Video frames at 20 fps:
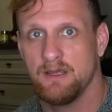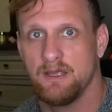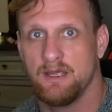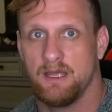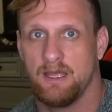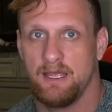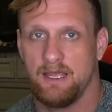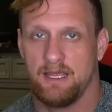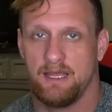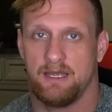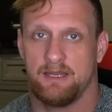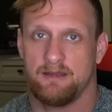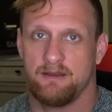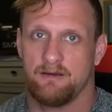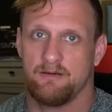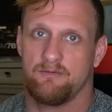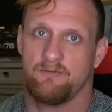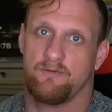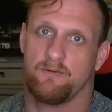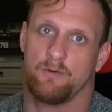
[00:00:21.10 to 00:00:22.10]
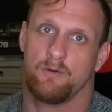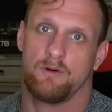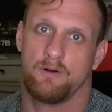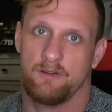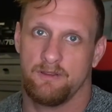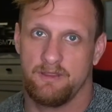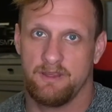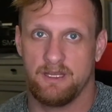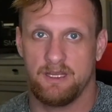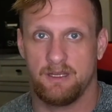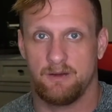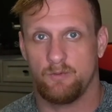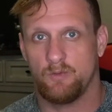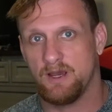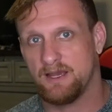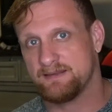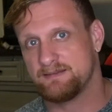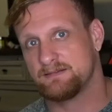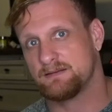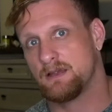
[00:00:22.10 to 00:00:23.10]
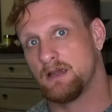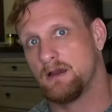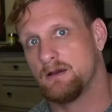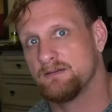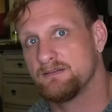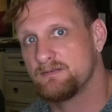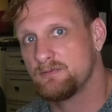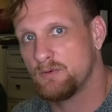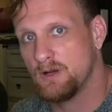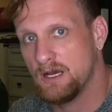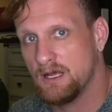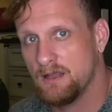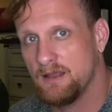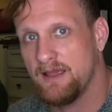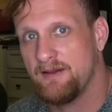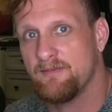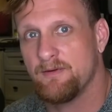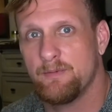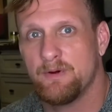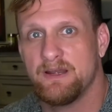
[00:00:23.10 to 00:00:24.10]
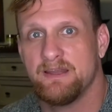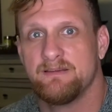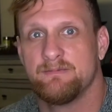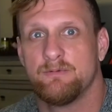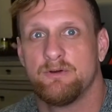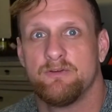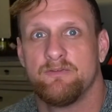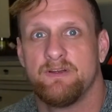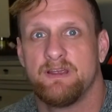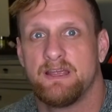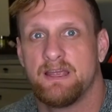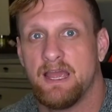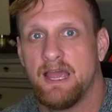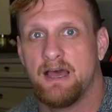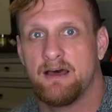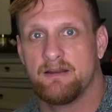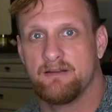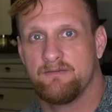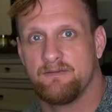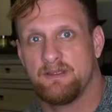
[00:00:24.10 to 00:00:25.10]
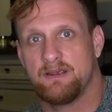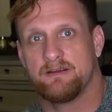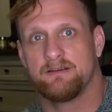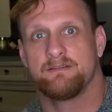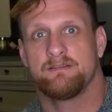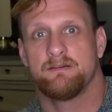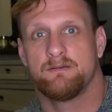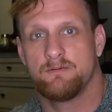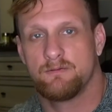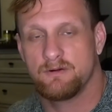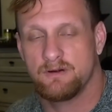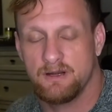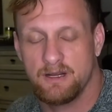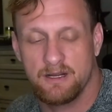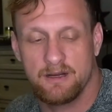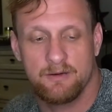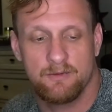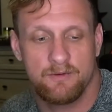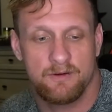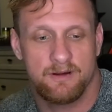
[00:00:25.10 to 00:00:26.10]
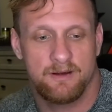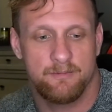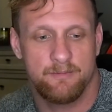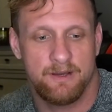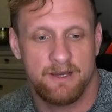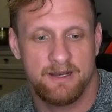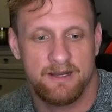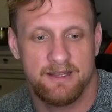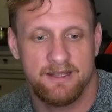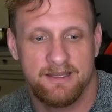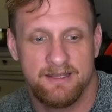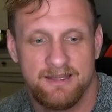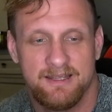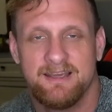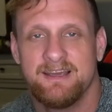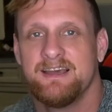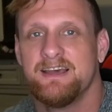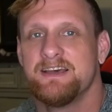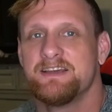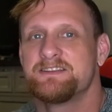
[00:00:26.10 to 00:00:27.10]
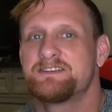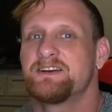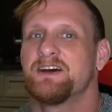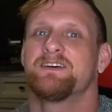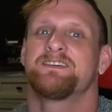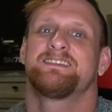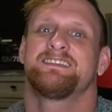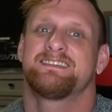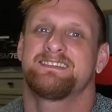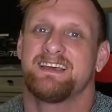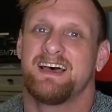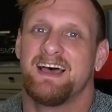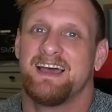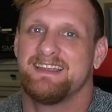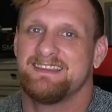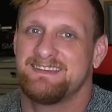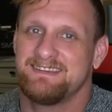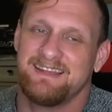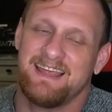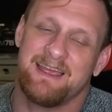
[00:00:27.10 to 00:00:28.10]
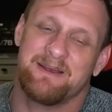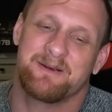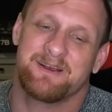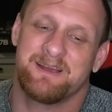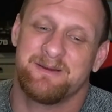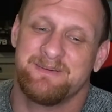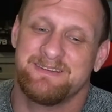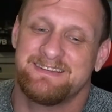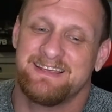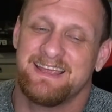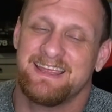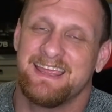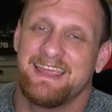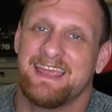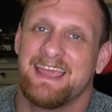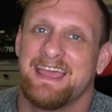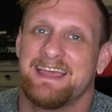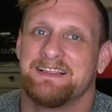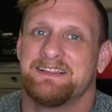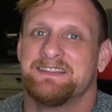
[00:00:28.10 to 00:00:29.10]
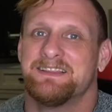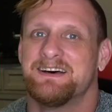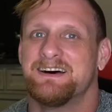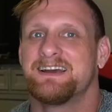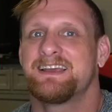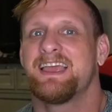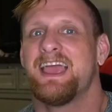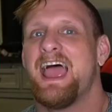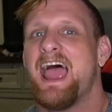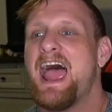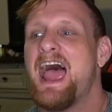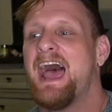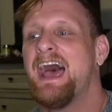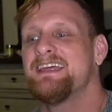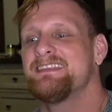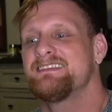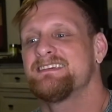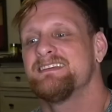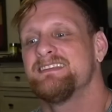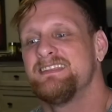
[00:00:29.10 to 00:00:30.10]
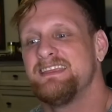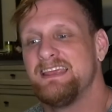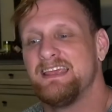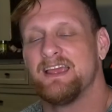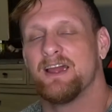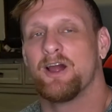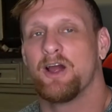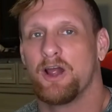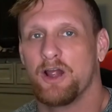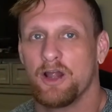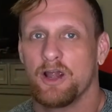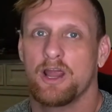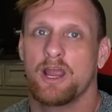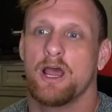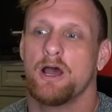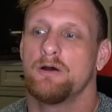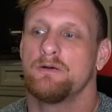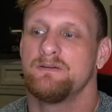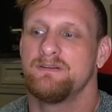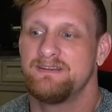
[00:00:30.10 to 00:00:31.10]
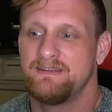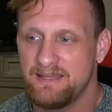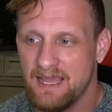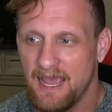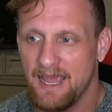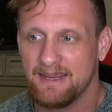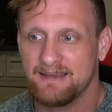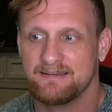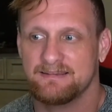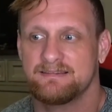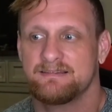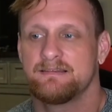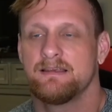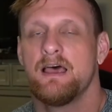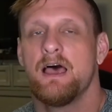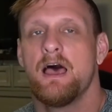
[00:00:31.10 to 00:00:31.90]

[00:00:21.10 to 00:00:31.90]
And for the West Coast, well, everybody's moving out of there, so we're not going to worry about it. Jokes aside, today we're going to be taking a look at the Ergo Dex